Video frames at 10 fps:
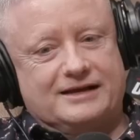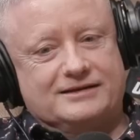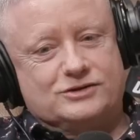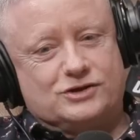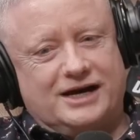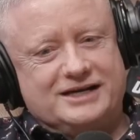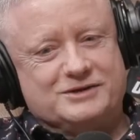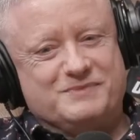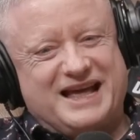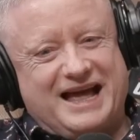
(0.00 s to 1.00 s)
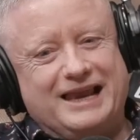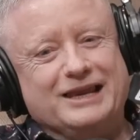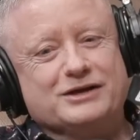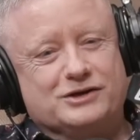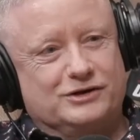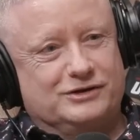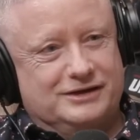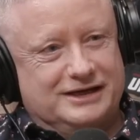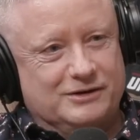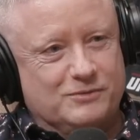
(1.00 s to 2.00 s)
try to be elegant
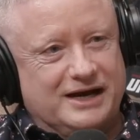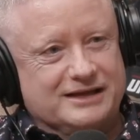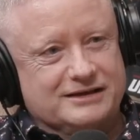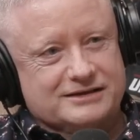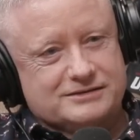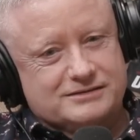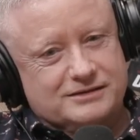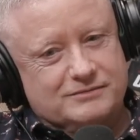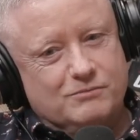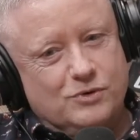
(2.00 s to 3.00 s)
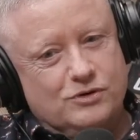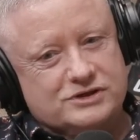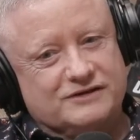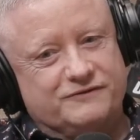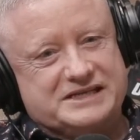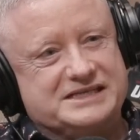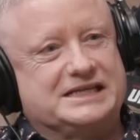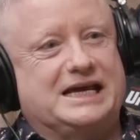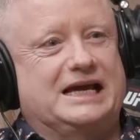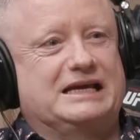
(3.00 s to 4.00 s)
in a way that's more
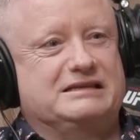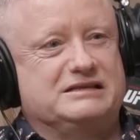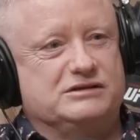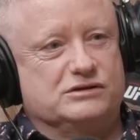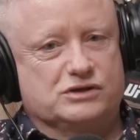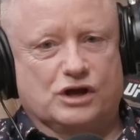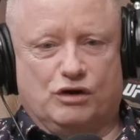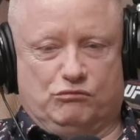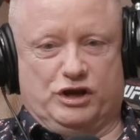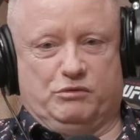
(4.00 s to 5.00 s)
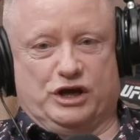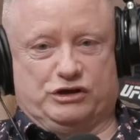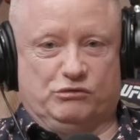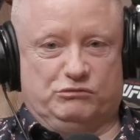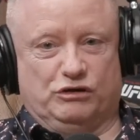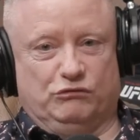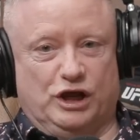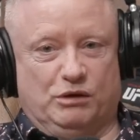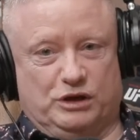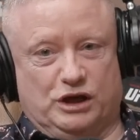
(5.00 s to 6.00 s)
sophisticated than just when you wake up, you
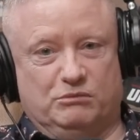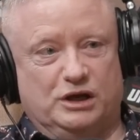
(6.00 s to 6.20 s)
blah, blah, blah.